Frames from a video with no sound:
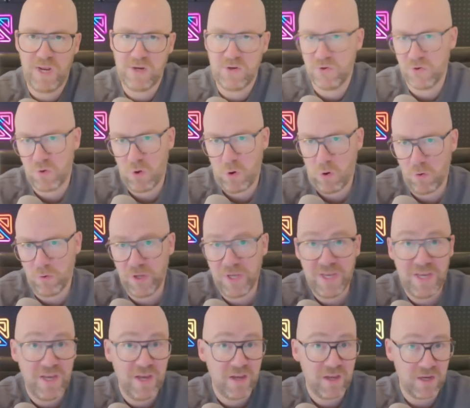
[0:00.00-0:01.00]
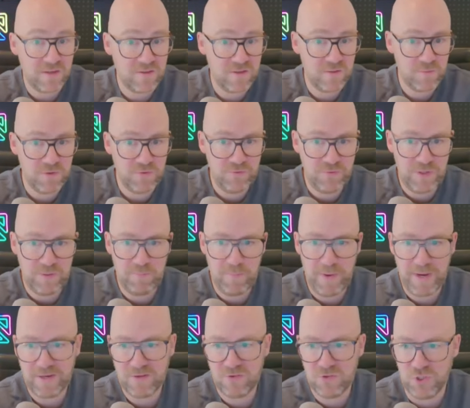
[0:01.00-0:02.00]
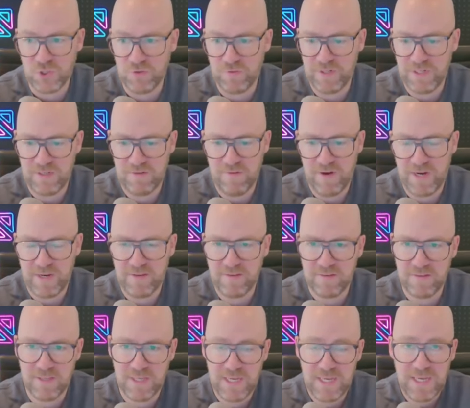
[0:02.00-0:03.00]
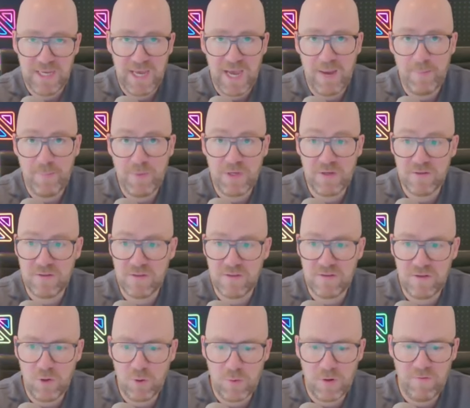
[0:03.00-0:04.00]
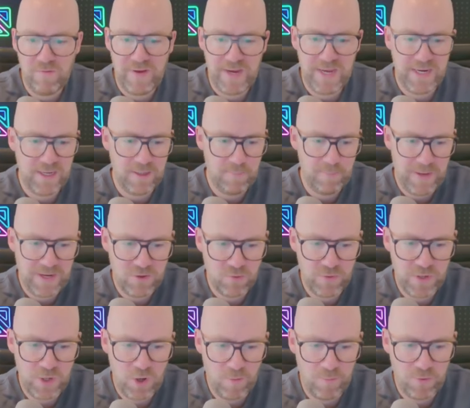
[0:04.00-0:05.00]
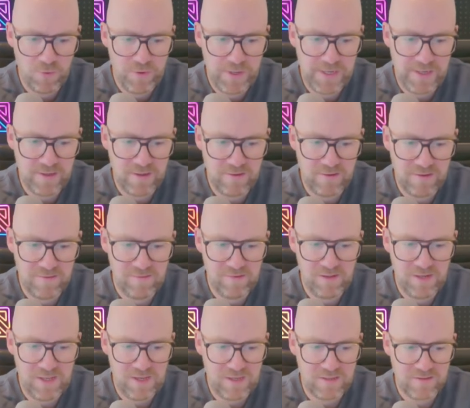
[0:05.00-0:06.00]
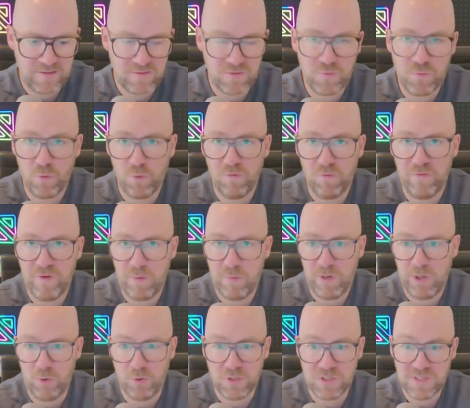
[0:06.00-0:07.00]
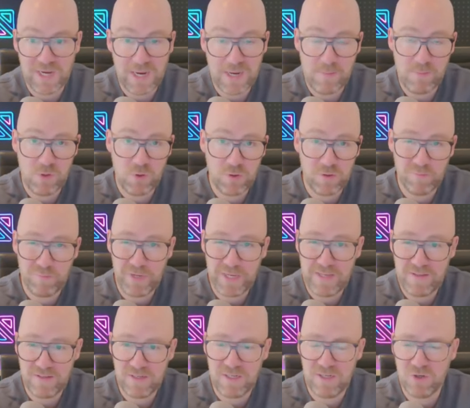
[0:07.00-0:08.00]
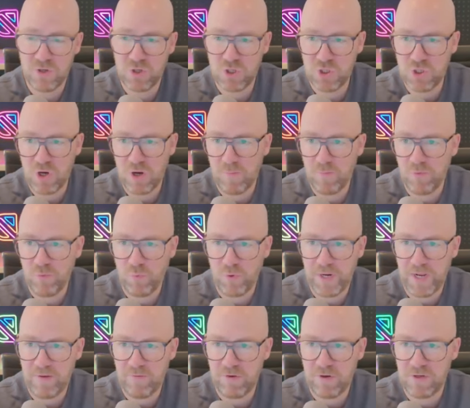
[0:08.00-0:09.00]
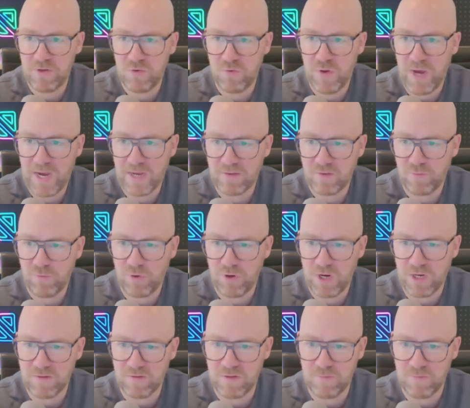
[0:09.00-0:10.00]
your own customer feedback survey device. And because it's LoRaWAN and battery operated, this lasts for a very long time. You can place it in your shops, whatever, to ask for customer